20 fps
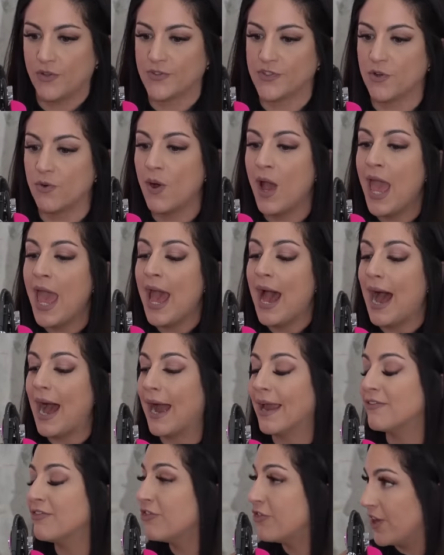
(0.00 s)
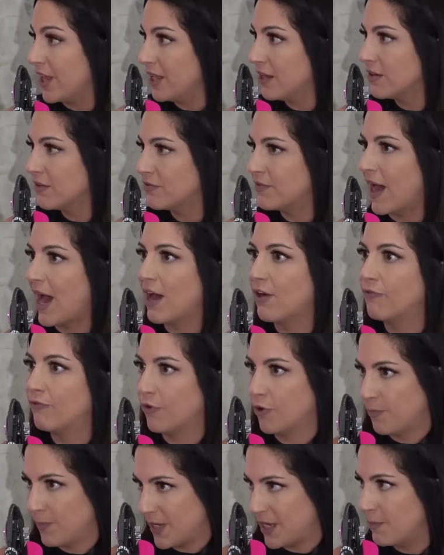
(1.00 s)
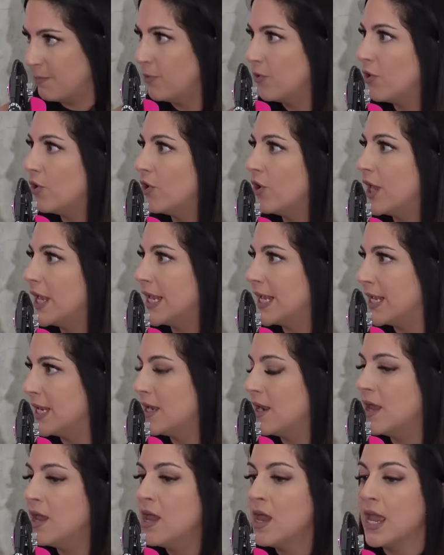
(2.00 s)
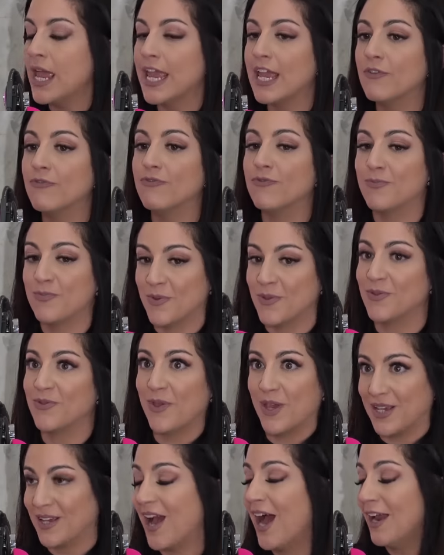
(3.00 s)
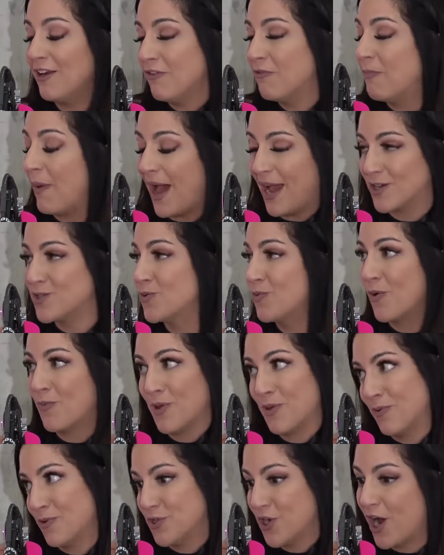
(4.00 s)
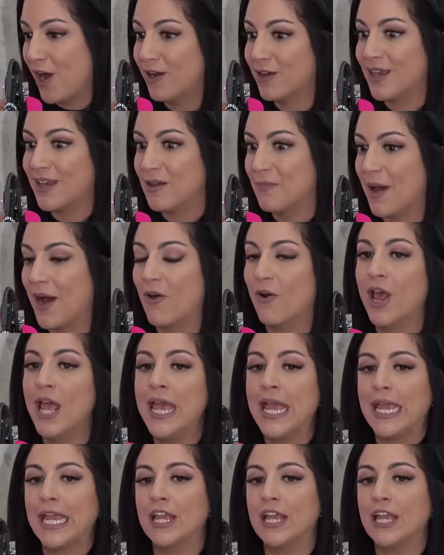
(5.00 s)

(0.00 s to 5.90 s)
So I think that for people if like kind of back to what we were talking about,